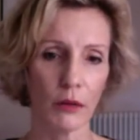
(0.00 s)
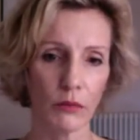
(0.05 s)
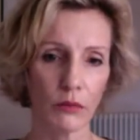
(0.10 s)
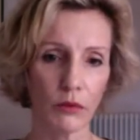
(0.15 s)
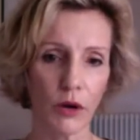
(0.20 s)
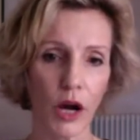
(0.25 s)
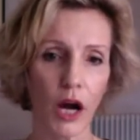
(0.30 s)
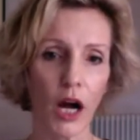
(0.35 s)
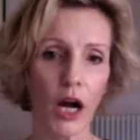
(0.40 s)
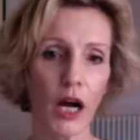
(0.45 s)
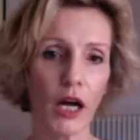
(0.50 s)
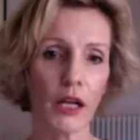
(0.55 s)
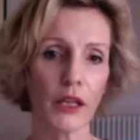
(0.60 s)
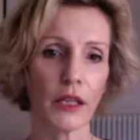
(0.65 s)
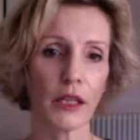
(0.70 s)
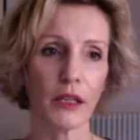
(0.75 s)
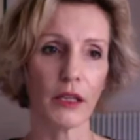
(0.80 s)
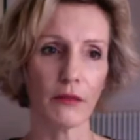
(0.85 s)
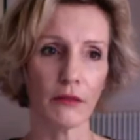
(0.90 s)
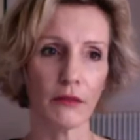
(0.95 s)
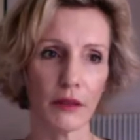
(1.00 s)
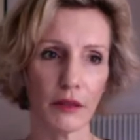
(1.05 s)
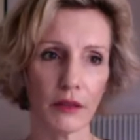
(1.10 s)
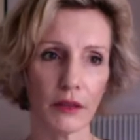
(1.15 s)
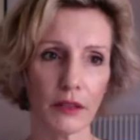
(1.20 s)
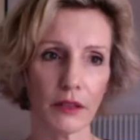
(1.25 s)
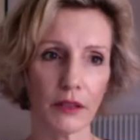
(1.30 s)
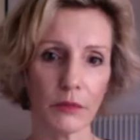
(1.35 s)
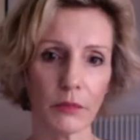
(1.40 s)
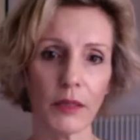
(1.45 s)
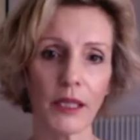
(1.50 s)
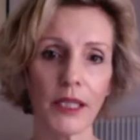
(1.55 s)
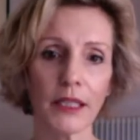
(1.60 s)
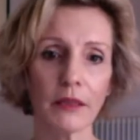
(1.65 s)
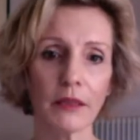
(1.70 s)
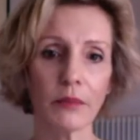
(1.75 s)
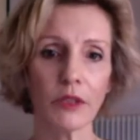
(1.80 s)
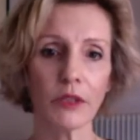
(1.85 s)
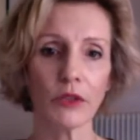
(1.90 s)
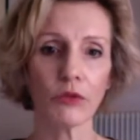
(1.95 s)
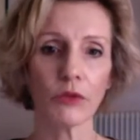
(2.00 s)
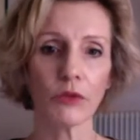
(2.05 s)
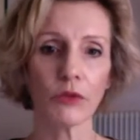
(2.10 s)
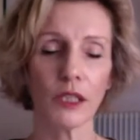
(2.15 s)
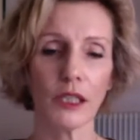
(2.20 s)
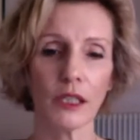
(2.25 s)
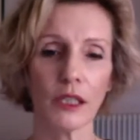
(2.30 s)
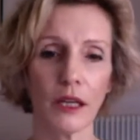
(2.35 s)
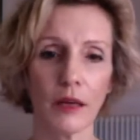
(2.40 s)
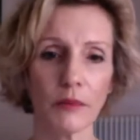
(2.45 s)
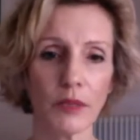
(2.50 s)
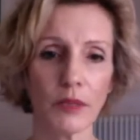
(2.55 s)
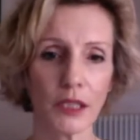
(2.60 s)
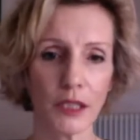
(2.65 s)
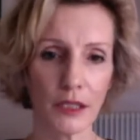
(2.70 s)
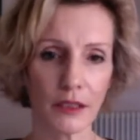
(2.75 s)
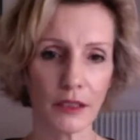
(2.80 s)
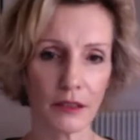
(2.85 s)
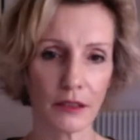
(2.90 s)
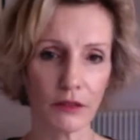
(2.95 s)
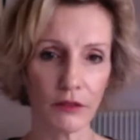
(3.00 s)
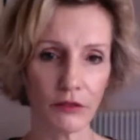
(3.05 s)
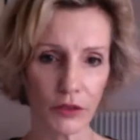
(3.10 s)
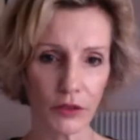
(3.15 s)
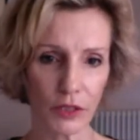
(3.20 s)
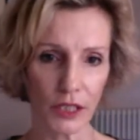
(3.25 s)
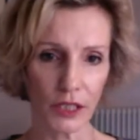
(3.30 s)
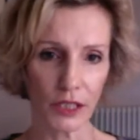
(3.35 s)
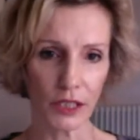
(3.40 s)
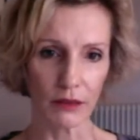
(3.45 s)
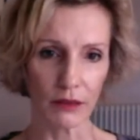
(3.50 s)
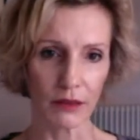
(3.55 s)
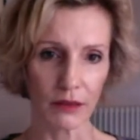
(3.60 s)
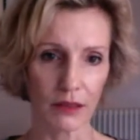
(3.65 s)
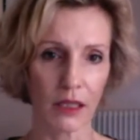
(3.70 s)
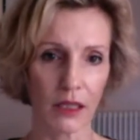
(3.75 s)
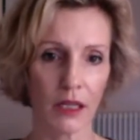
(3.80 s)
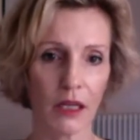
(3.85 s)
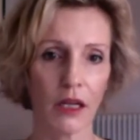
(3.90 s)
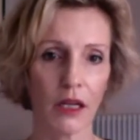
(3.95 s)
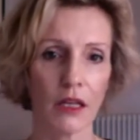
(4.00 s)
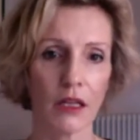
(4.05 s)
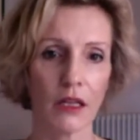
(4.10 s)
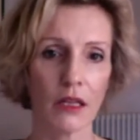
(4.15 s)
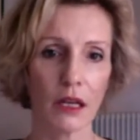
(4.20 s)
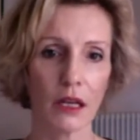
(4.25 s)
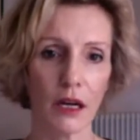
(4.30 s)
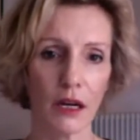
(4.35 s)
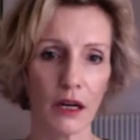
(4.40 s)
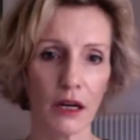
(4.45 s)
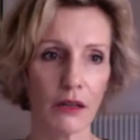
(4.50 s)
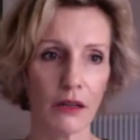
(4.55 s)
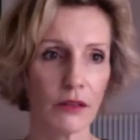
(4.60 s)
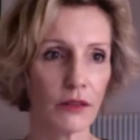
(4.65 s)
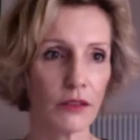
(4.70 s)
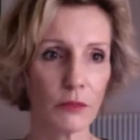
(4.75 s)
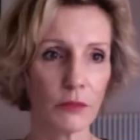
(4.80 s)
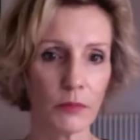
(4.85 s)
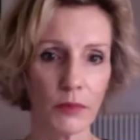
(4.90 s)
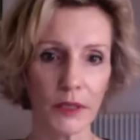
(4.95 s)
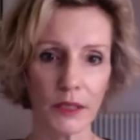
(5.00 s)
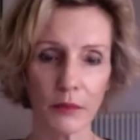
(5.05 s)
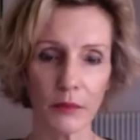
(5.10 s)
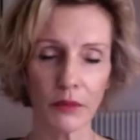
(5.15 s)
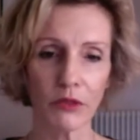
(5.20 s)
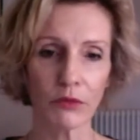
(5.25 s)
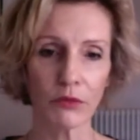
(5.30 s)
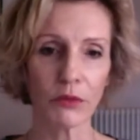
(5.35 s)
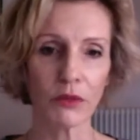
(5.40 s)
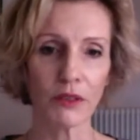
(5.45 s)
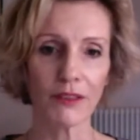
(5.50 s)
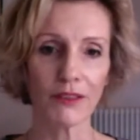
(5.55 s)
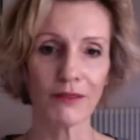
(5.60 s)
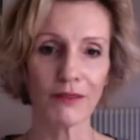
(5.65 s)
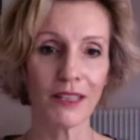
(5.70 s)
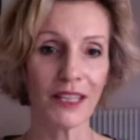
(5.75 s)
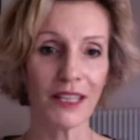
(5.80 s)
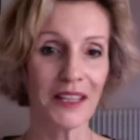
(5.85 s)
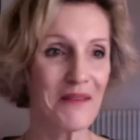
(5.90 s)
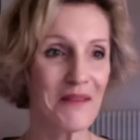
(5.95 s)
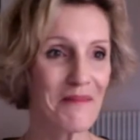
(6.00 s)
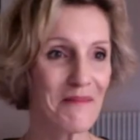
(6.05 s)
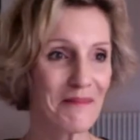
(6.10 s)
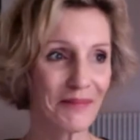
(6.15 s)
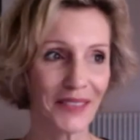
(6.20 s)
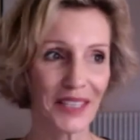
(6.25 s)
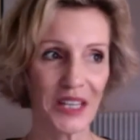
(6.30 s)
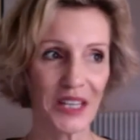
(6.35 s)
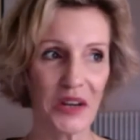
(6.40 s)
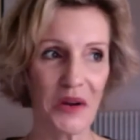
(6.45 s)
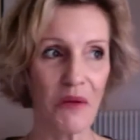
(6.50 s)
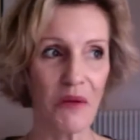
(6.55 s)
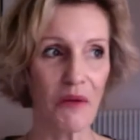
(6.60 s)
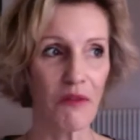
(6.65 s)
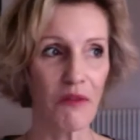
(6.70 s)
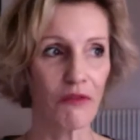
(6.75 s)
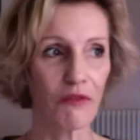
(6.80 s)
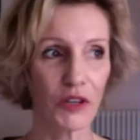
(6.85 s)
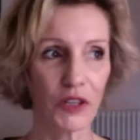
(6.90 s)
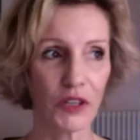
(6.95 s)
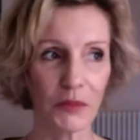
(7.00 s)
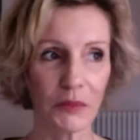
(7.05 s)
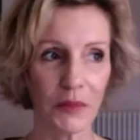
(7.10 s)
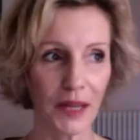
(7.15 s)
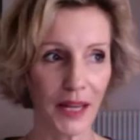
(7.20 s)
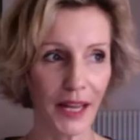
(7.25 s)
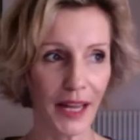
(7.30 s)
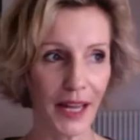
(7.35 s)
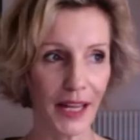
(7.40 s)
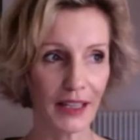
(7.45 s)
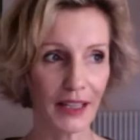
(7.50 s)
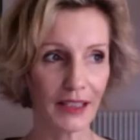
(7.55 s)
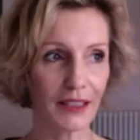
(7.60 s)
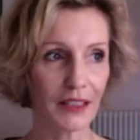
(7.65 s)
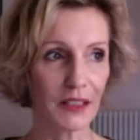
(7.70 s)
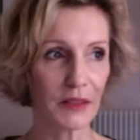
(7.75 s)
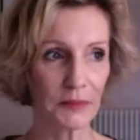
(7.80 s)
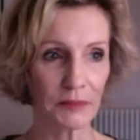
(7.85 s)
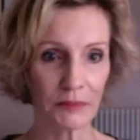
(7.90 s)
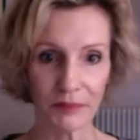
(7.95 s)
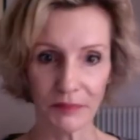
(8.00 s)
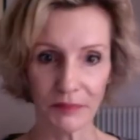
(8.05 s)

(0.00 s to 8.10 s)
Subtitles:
brought the split between emptiness and fullness, the split between, form and